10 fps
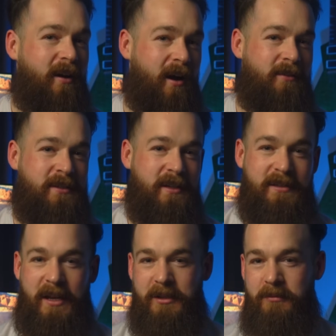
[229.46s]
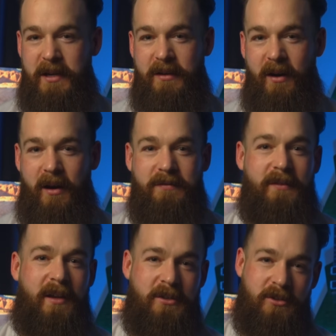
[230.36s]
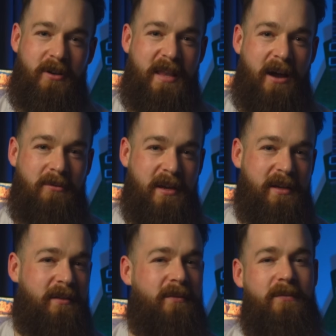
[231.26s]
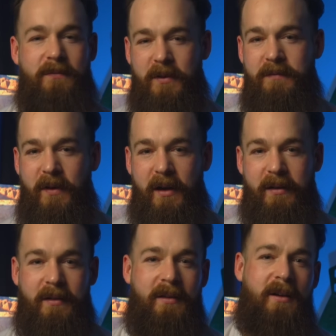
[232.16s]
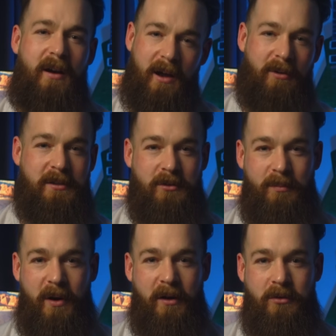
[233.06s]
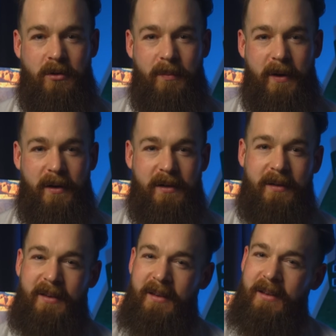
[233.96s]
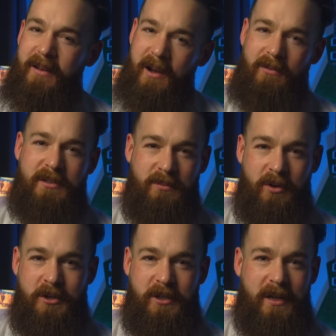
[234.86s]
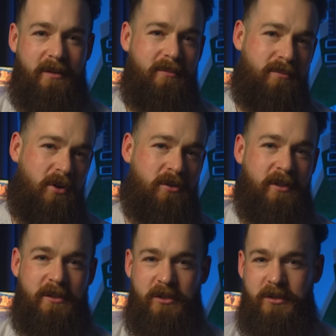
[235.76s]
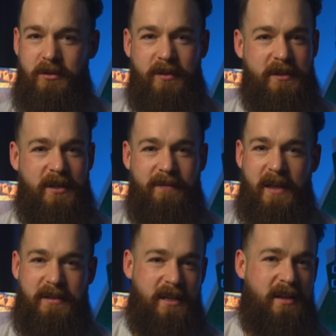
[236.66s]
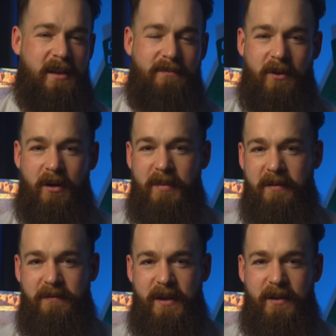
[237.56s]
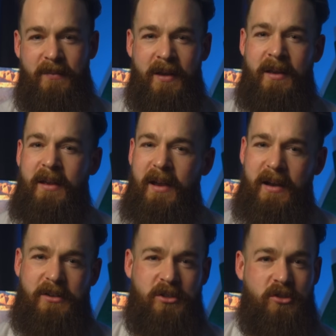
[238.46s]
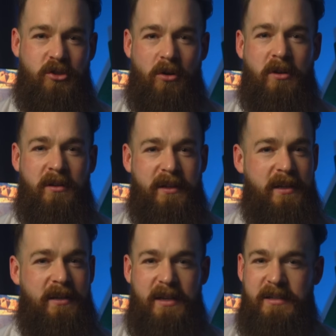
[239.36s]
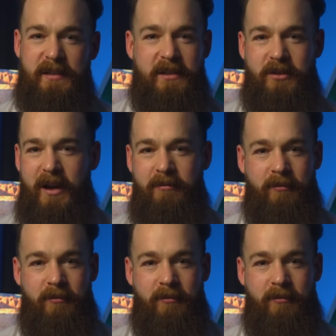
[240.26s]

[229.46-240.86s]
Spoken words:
I was gonna take the week off, and during that week, for fun, I went to a parkour park. I wasn't pushing it, mostly just doing the stuff that didn't involve my feet, and I just jokingly easily tried